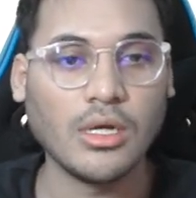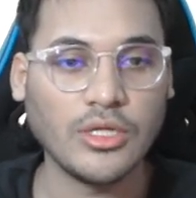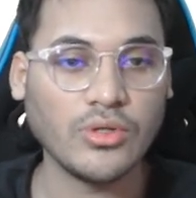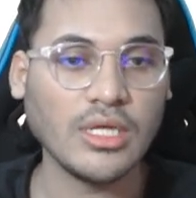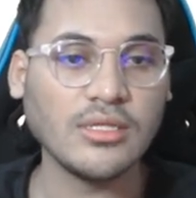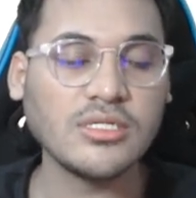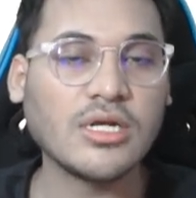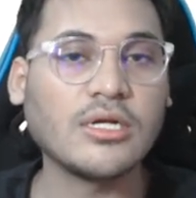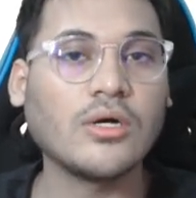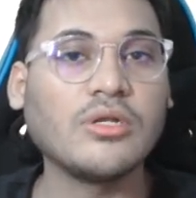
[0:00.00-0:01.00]
During the
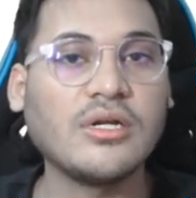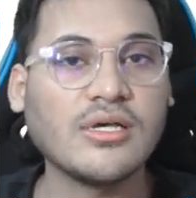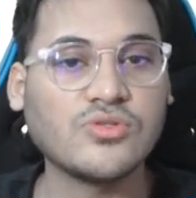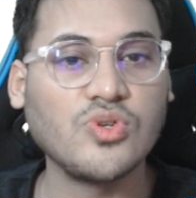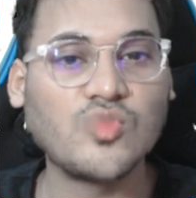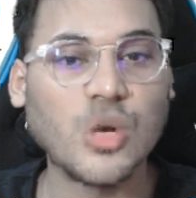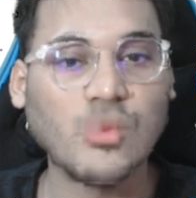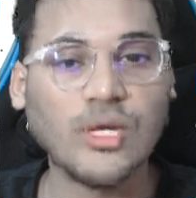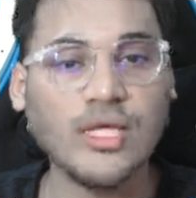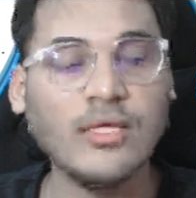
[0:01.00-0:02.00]
shutdown, it has to
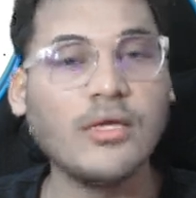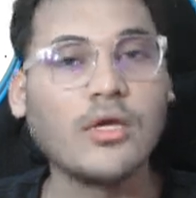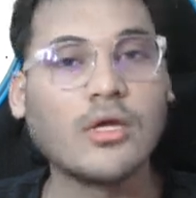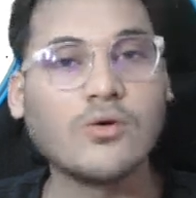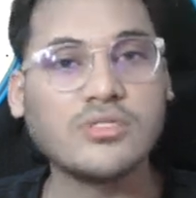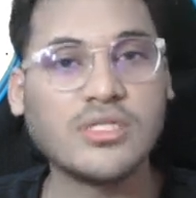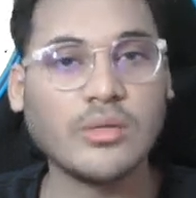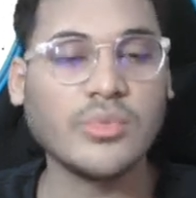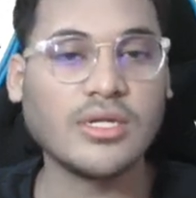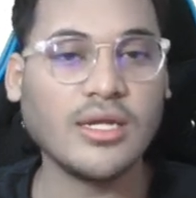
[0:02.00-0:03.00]
properly close
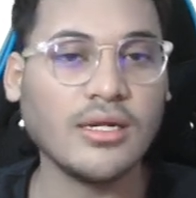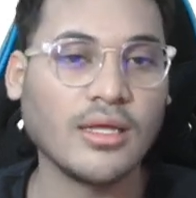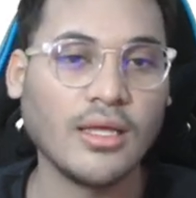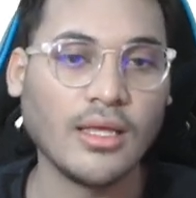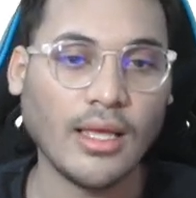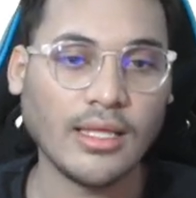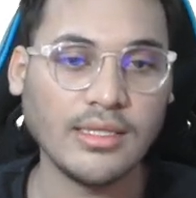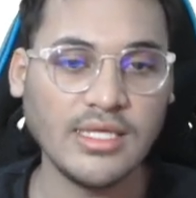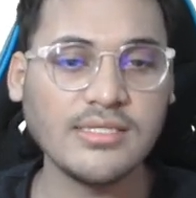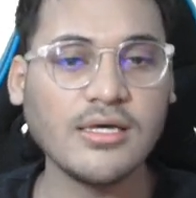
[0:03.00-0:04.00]
them, right?
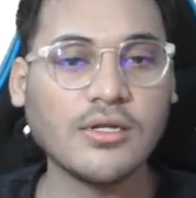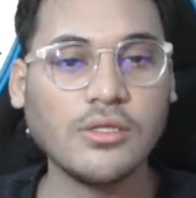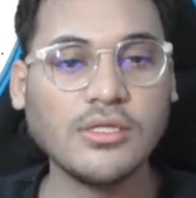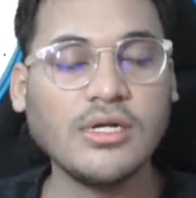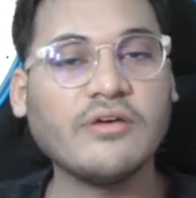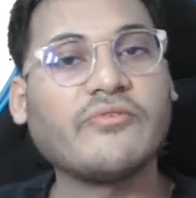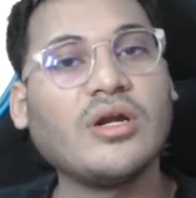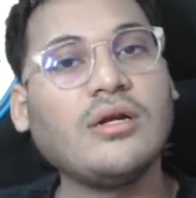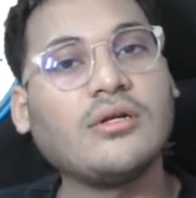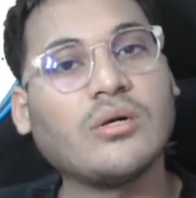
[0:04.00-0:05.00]
And these are all the
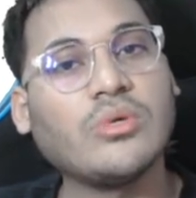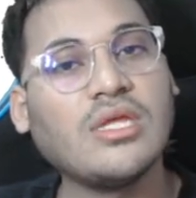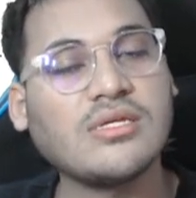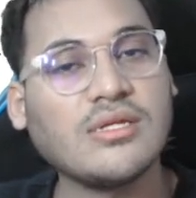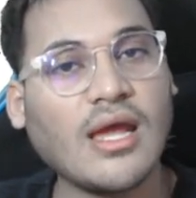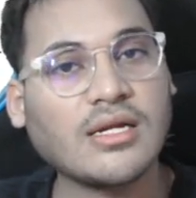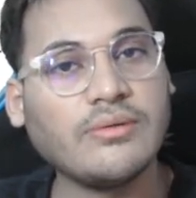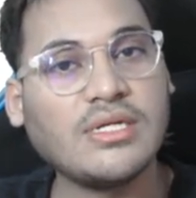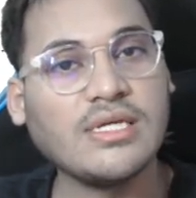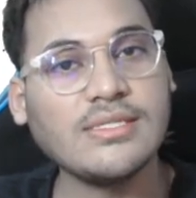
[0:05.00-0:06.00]
different termination
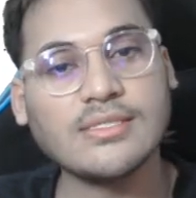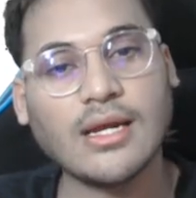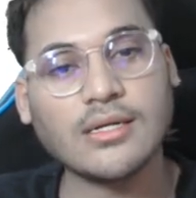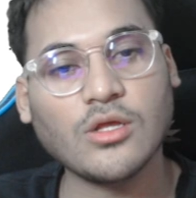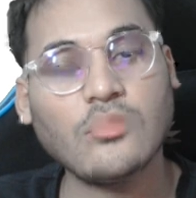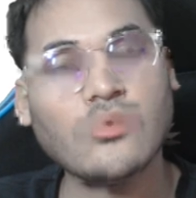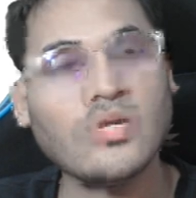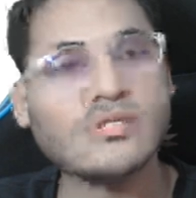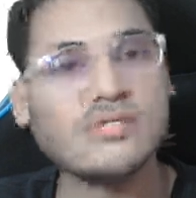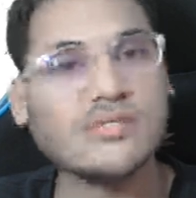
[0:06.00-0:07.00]
activities that the
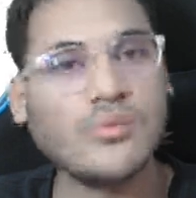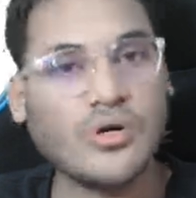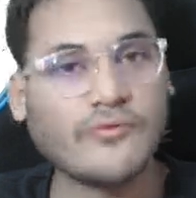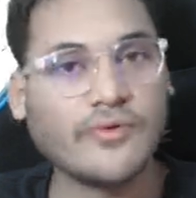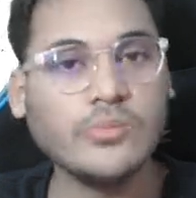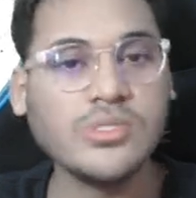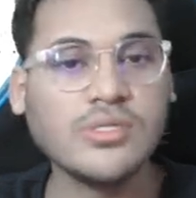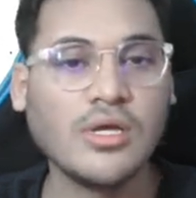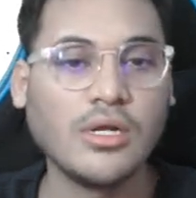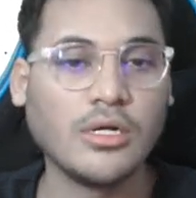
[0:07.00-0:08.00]
operating system performs
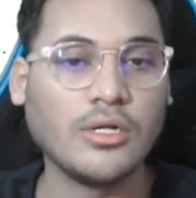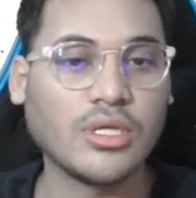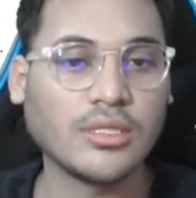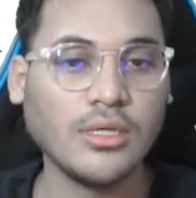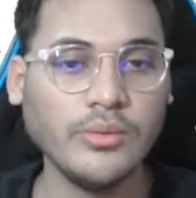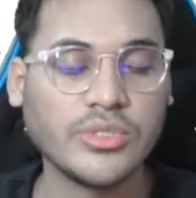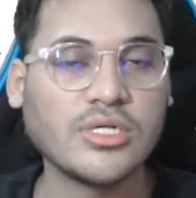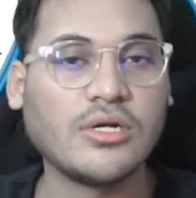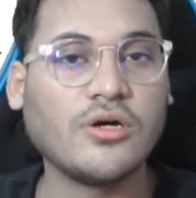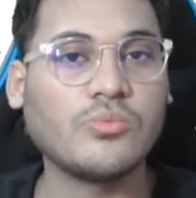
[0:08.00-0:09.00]
during the
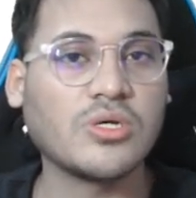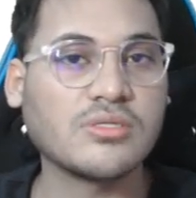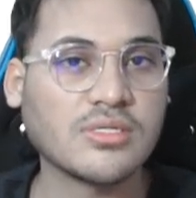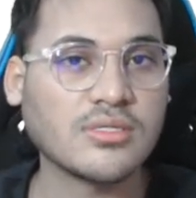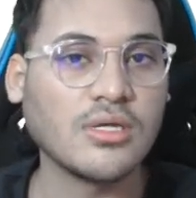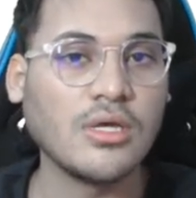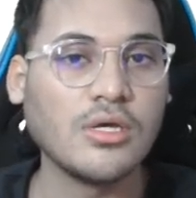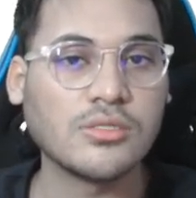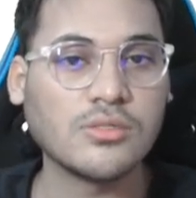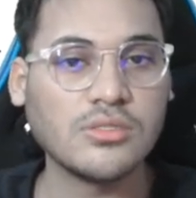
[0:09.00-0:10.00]
shutdown process.
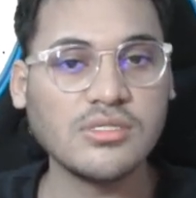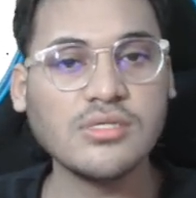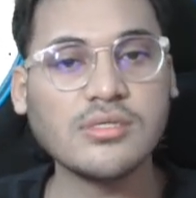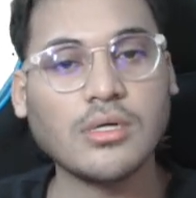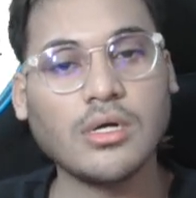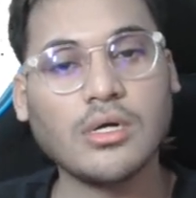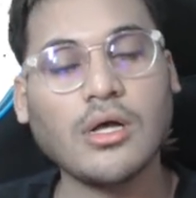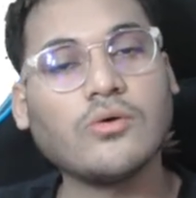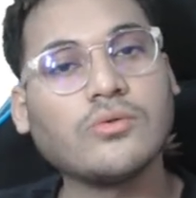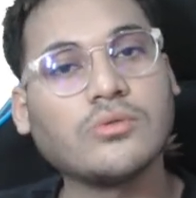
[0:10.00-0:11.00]
So this is
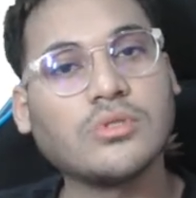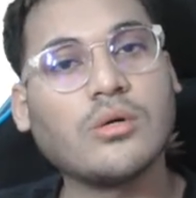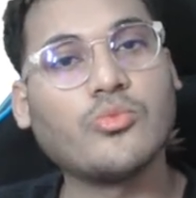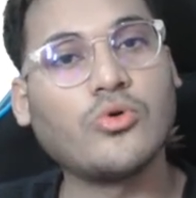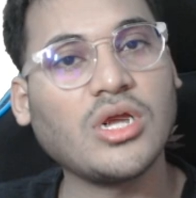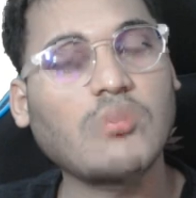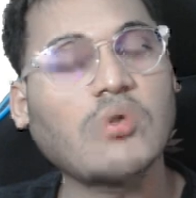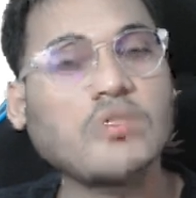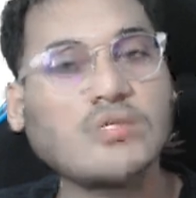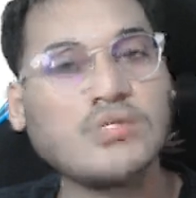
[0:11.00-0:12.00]
how the boot up
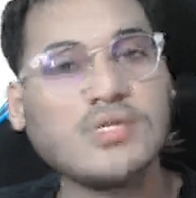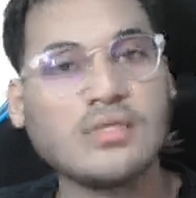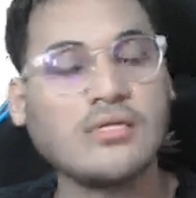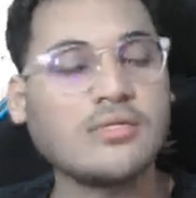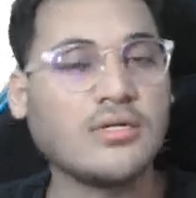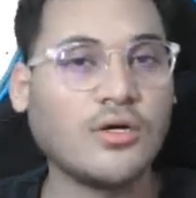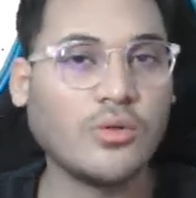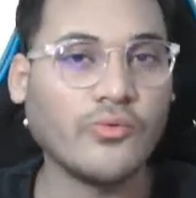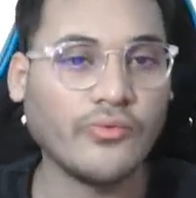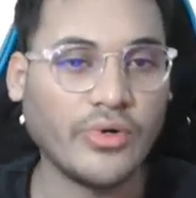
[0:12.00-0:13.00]
process and the
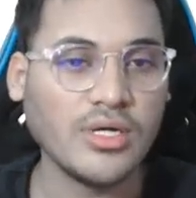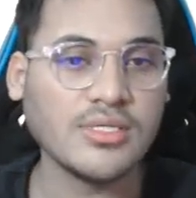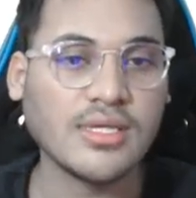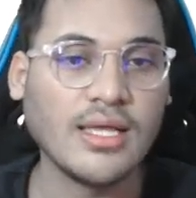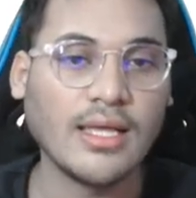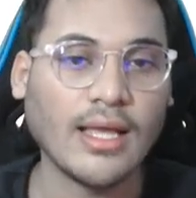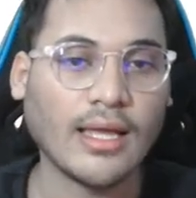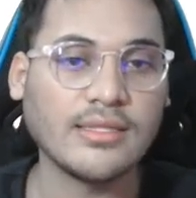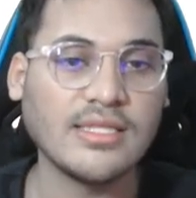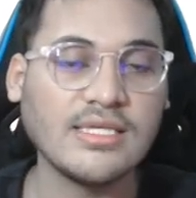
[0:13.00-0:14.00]
shutdown works.
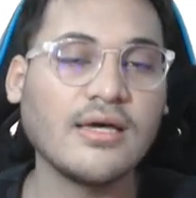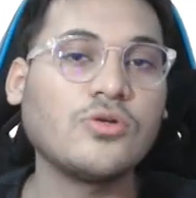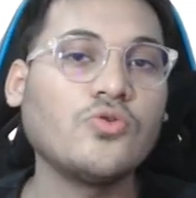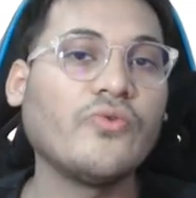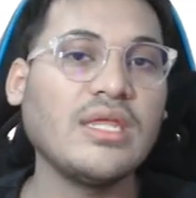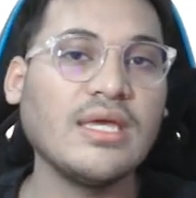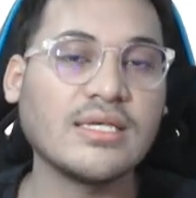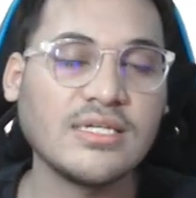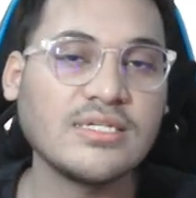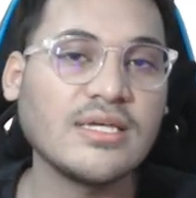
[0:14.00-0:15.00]
And these are two very
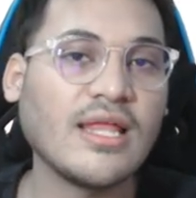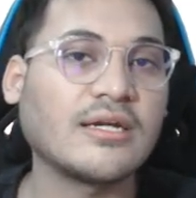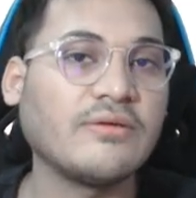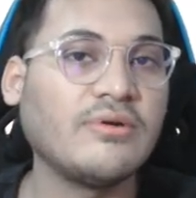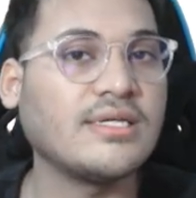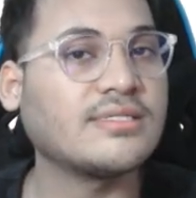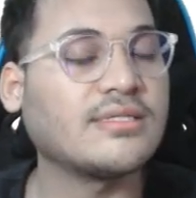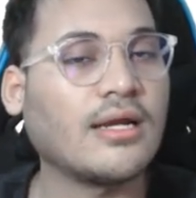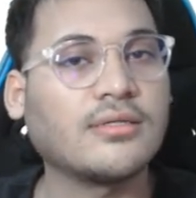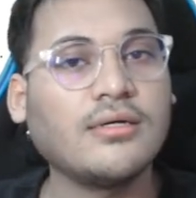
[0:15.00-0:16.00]
essential activities
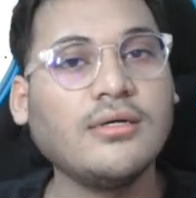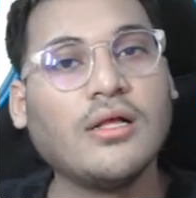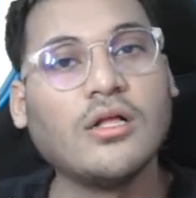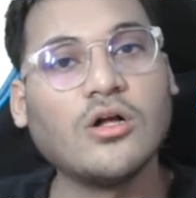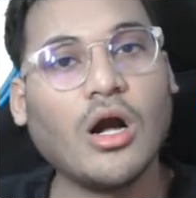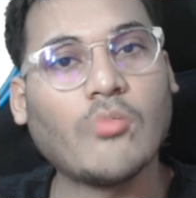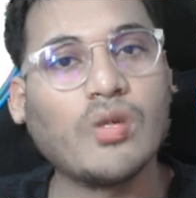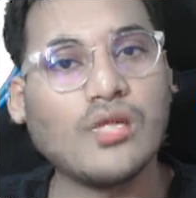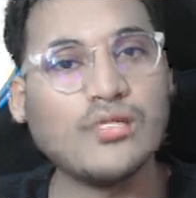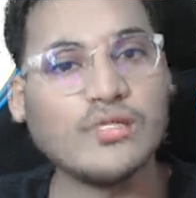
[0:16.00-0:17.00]
that the
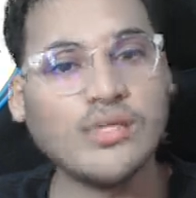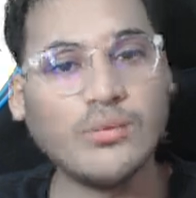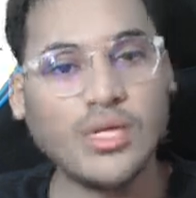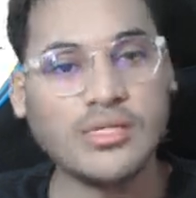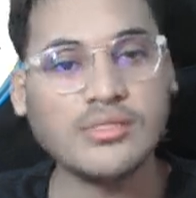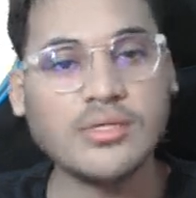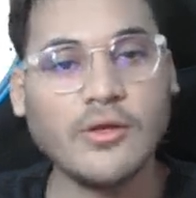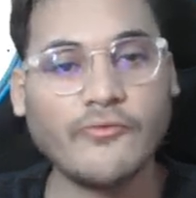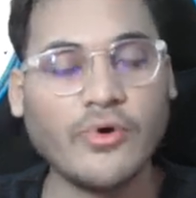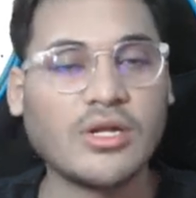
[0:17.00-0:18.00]
operating system does
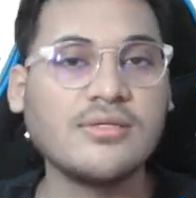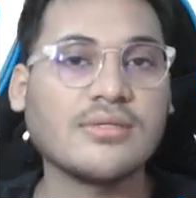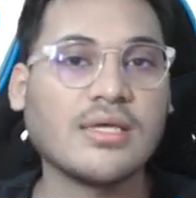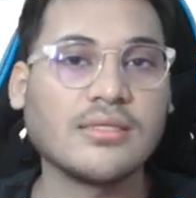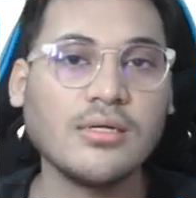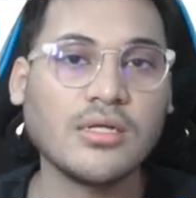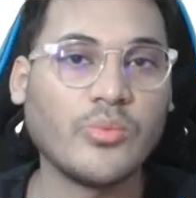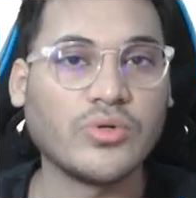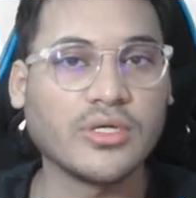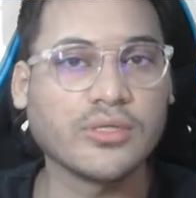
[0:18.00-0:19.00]
for us in the
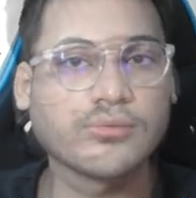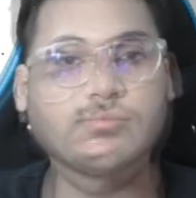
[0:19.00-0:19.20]
computer.